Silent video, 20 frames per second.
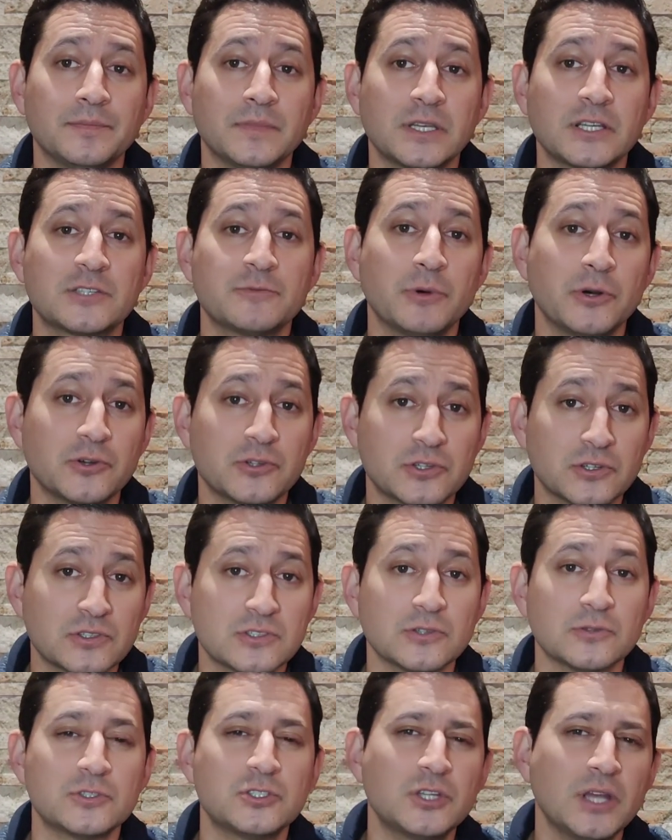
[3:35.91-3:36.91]
exposure.
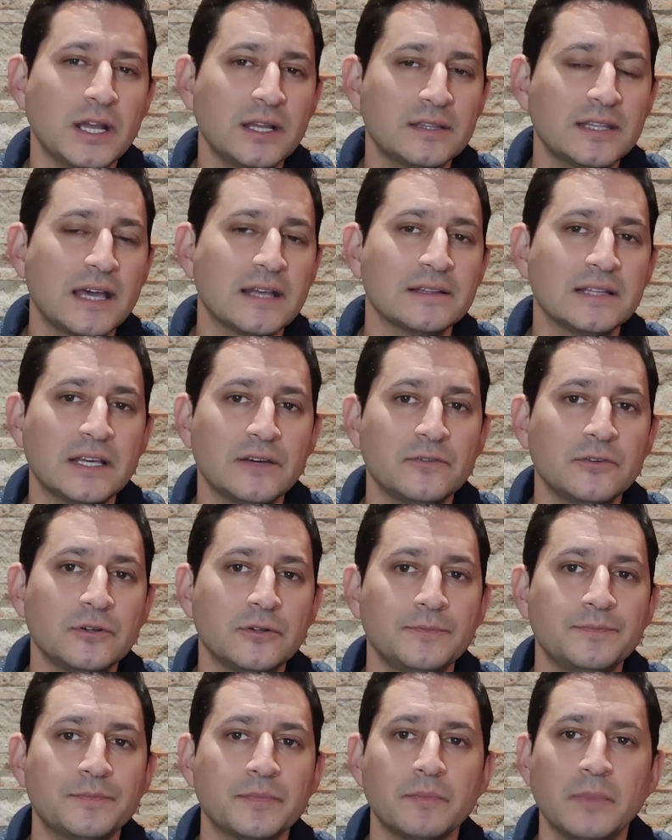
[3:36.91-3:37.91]
So check that
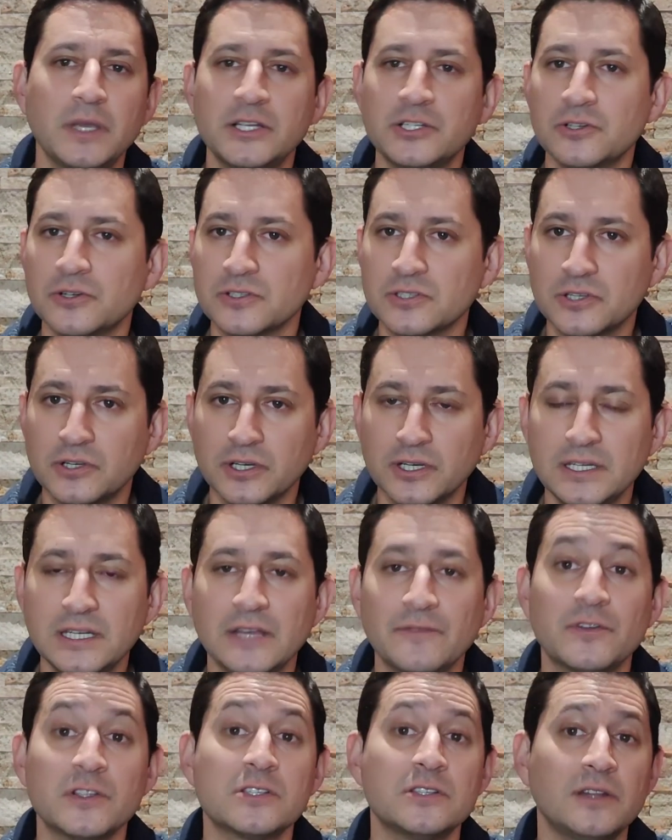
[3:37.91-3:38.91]
level, make sure it's good.
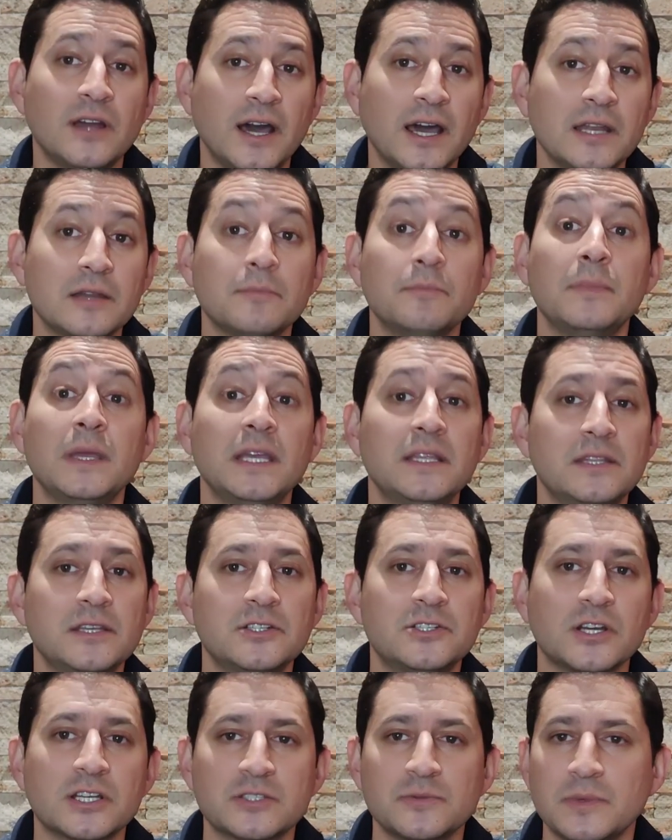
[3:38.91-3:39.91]
If it's not, make the
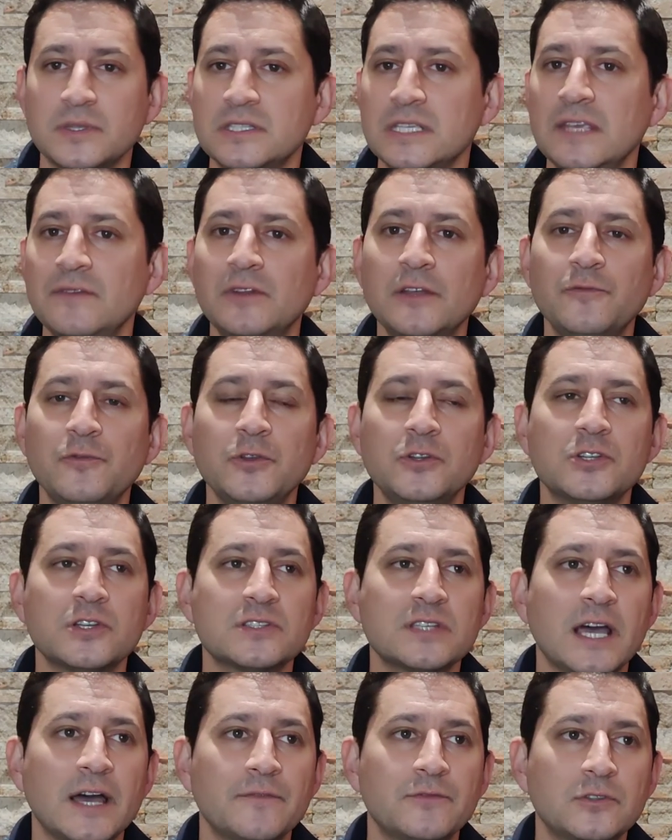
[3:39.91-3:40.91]
adjustments. Even if you
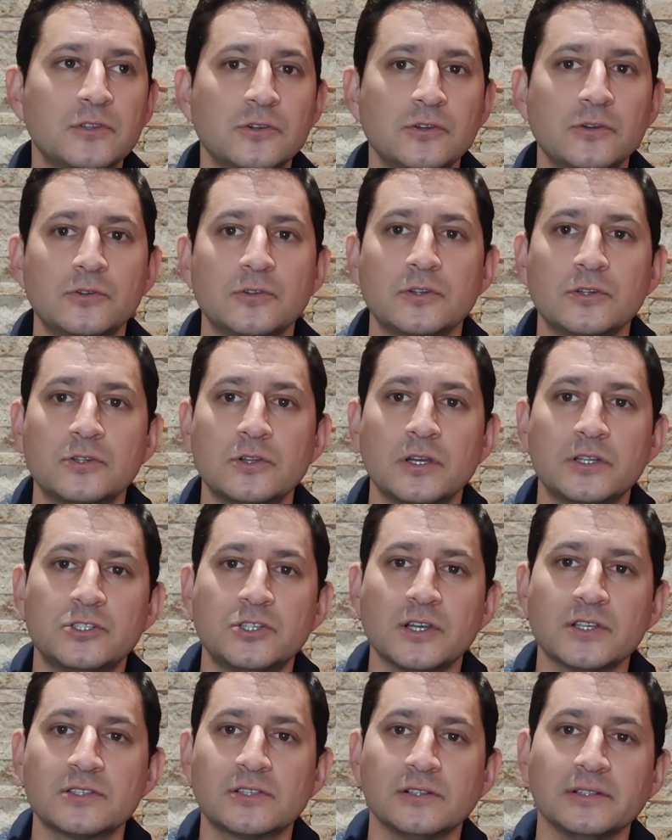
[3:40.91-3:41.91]
just have to
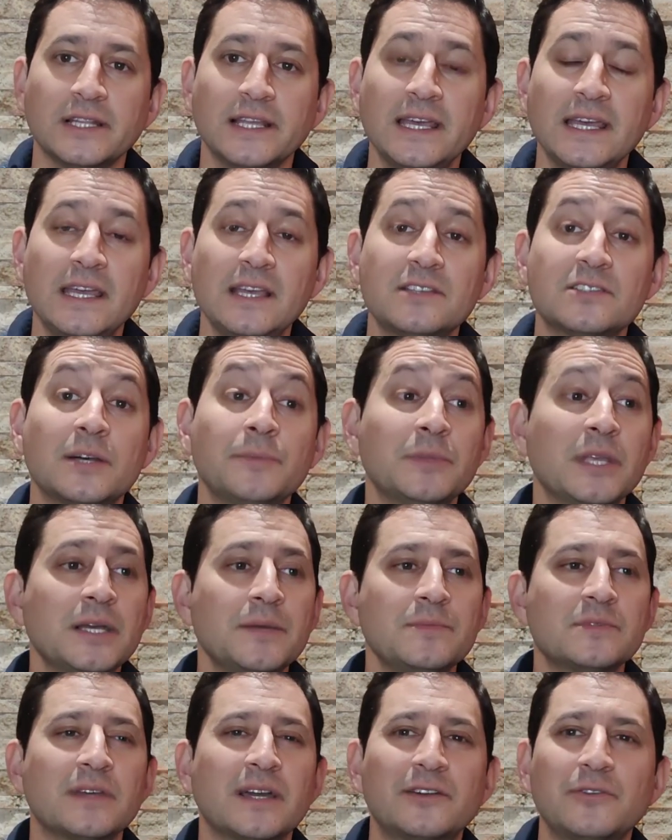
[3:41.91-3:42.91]
adjust the leg,
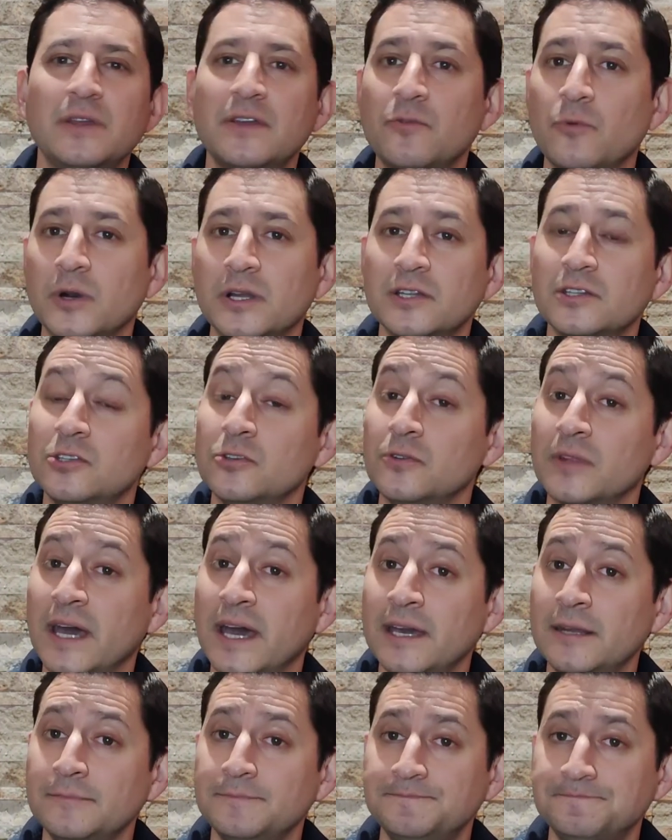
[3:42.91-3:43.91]
sometimes I don't even want to do
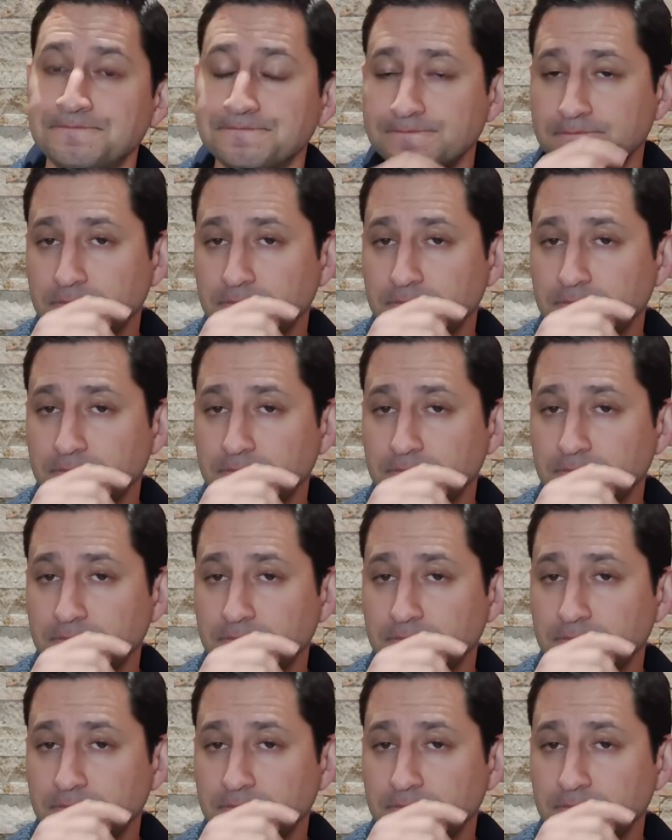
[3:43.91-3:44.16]
that.